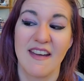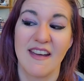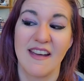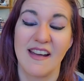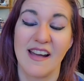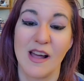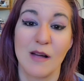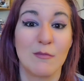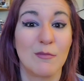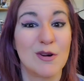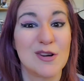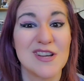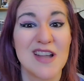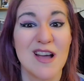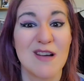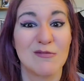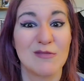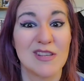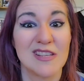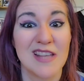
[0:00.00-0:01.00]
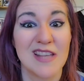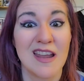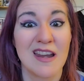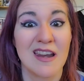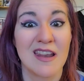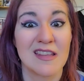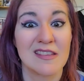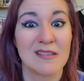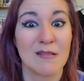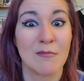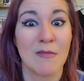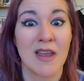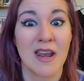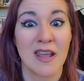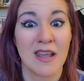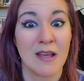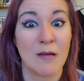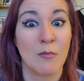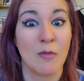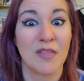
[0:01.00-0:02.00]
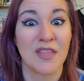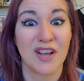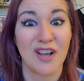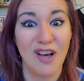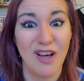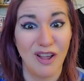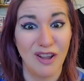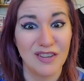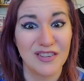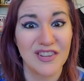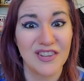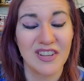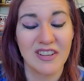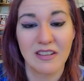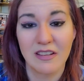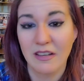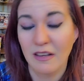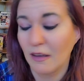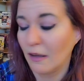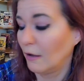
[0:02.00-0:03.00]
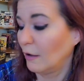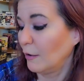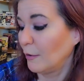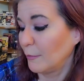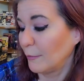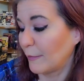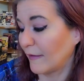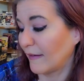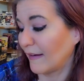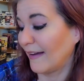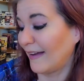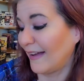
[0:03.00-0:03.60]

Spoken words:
I'm more down with Satanism than I am with the cult, but